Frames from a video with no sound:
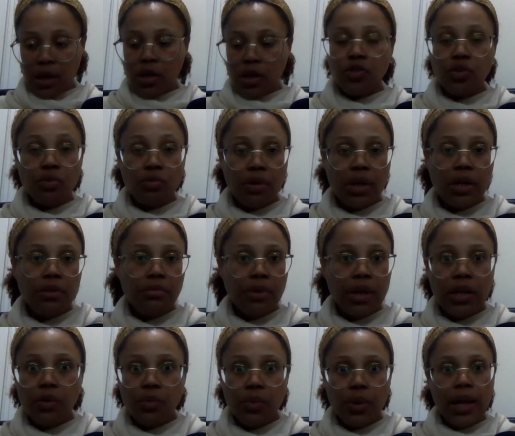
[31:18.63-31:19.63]
Because the credit
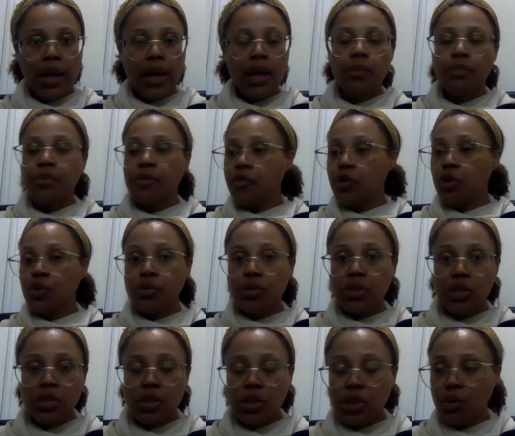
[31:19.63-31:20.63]
rating will help. If you
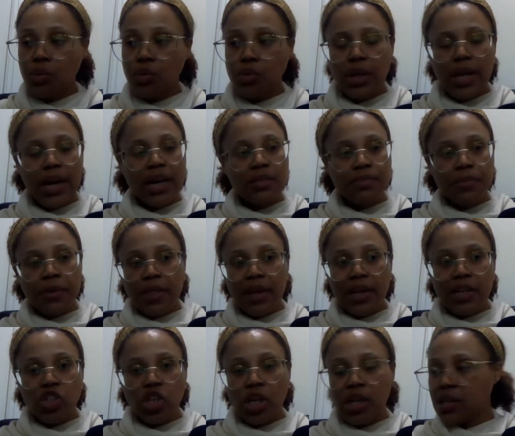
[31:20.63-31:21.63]
notice, oh, last month I
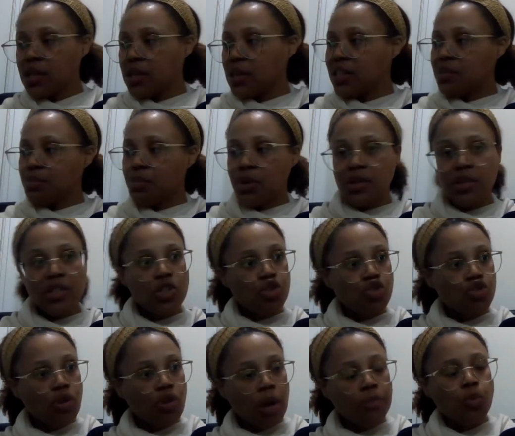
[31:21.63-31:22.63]
checked it, this month it's
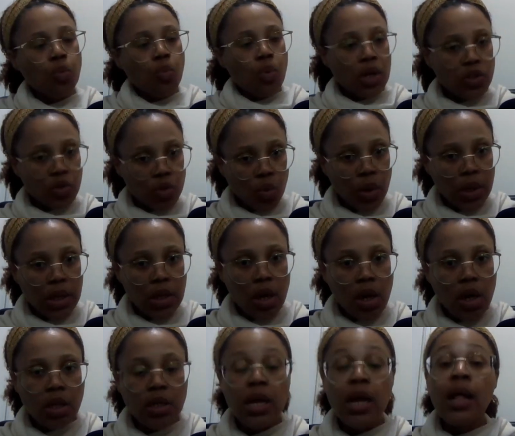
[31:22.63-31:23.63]
dropped, what's going
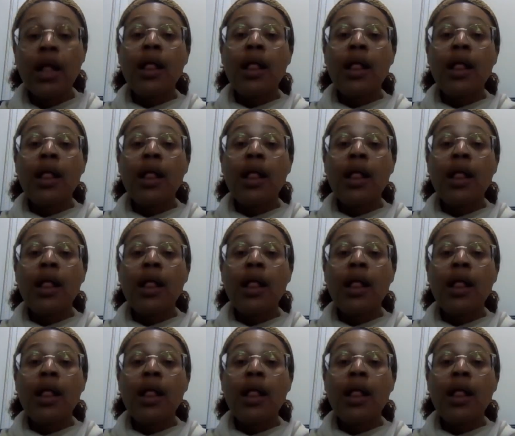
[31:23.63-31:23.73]
on?